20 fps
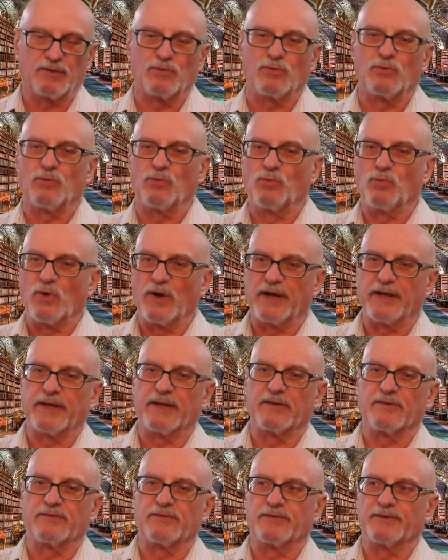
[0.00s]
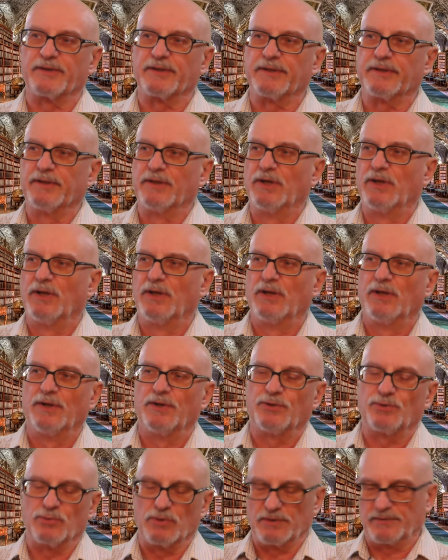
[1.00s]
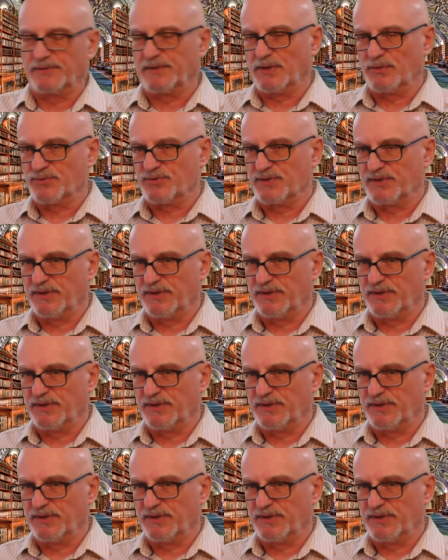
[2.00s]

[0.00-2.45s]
Why every 12,000